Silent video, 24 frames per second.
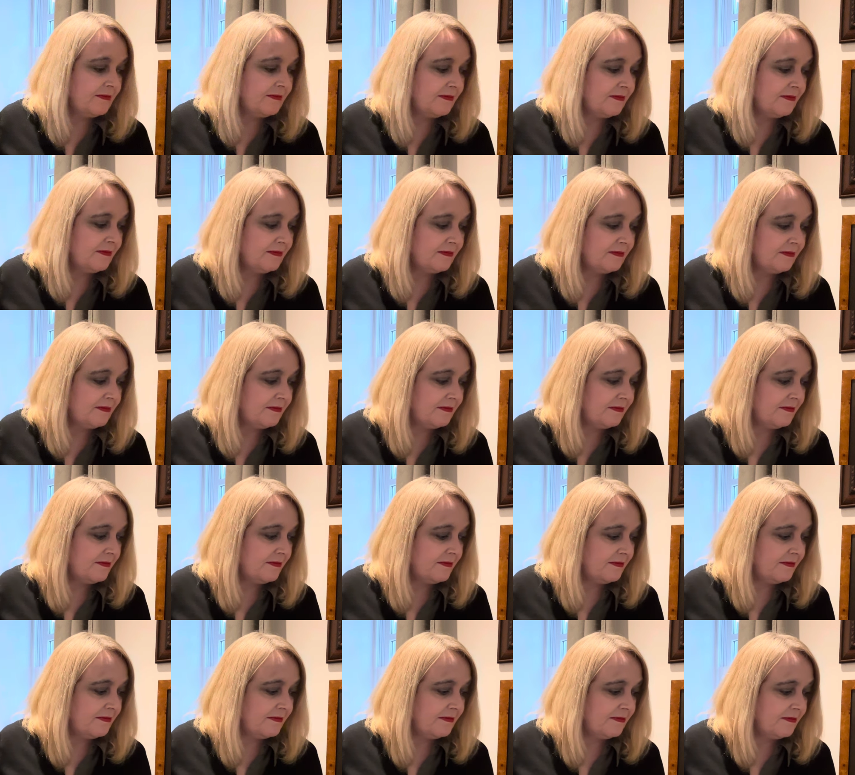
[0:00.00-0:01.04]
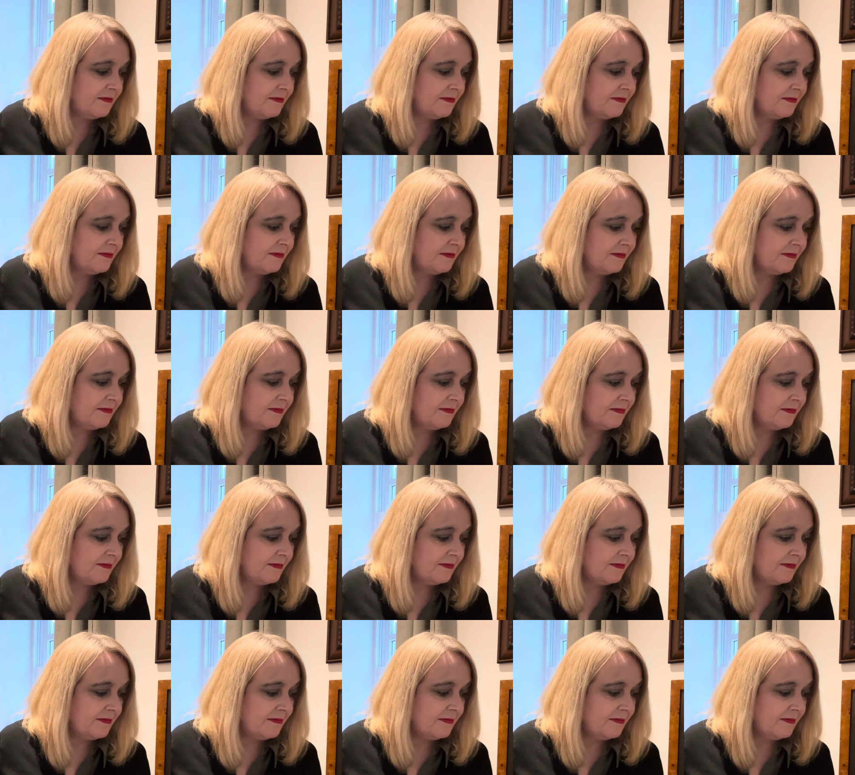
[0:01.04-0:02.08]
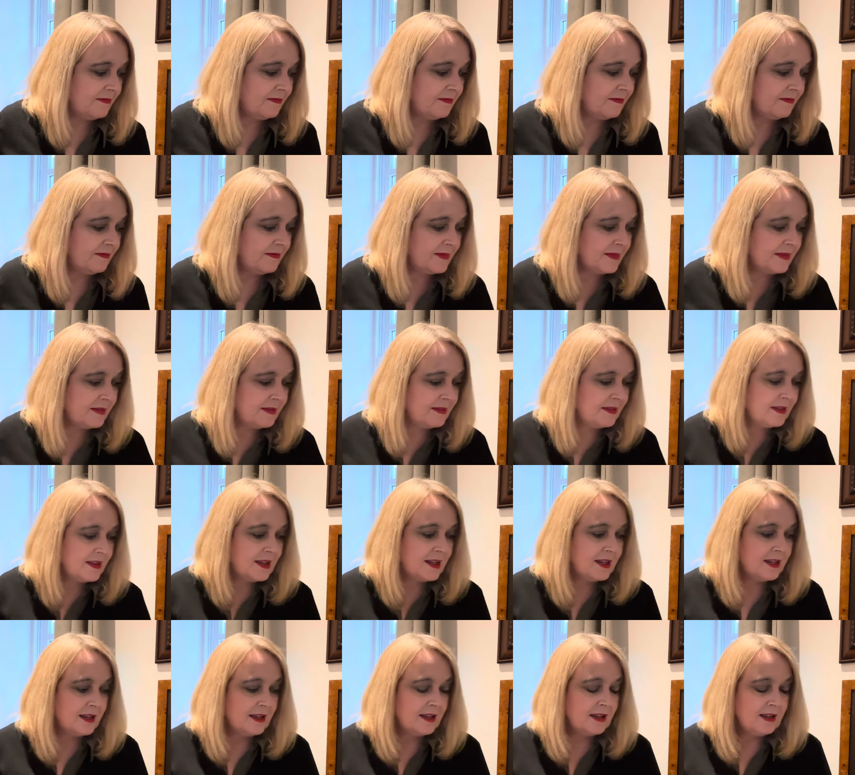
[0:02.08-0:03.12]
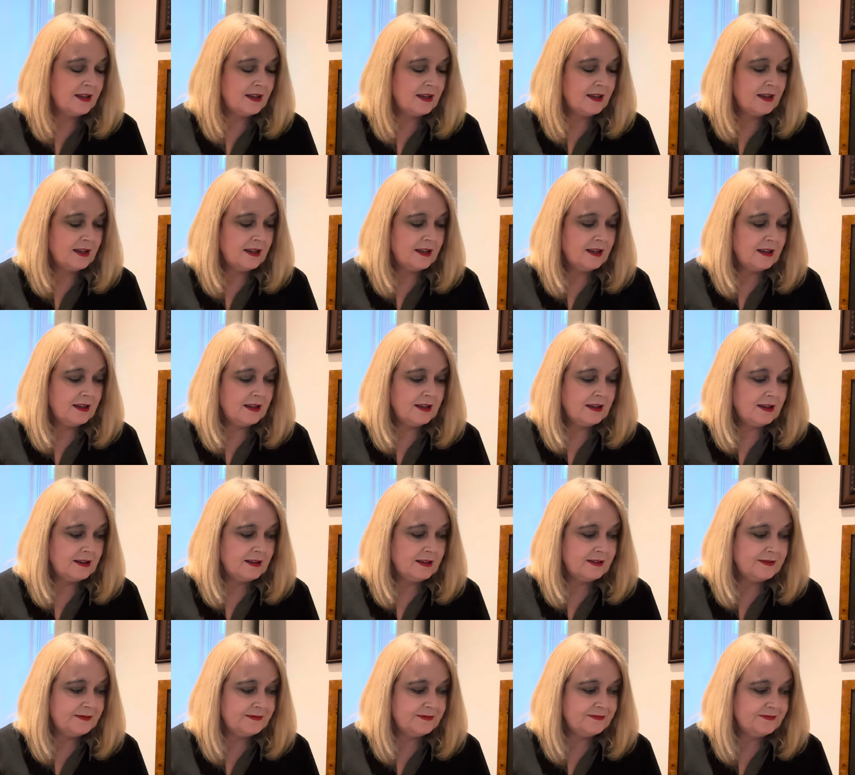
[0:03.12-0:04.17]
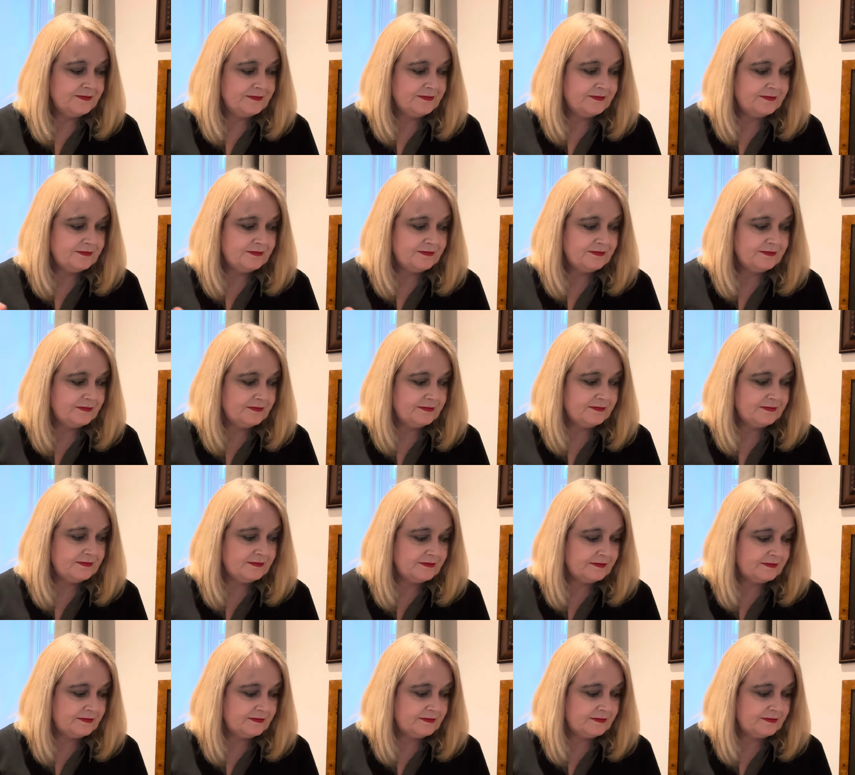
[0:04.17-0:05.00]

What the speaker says: Nothing is said.